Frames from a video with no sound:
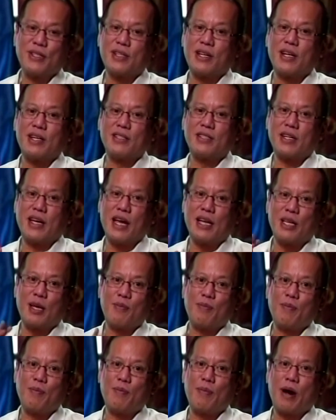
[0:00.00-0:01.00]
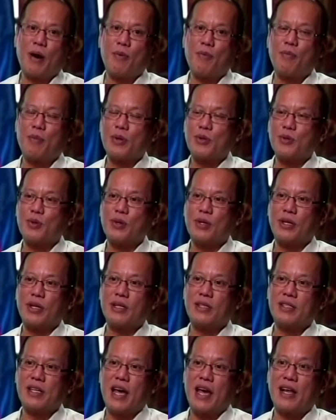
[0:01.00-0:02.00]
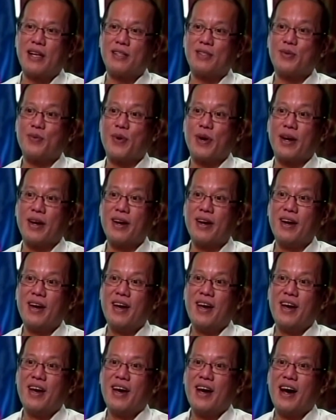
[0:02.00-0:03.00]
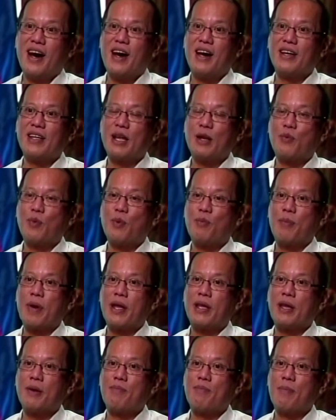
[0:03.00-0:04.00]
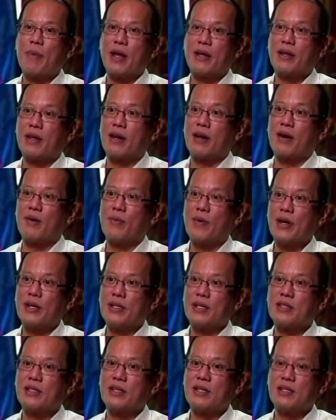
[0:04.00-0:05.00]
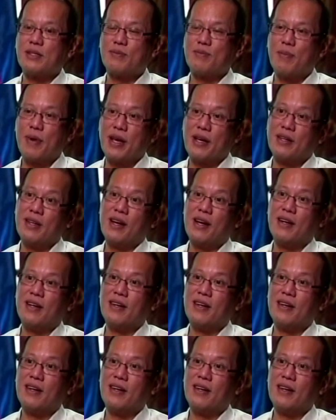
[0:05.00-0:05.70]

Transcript: of the skills, get them opportunities elsewhere that will pay them better wages is being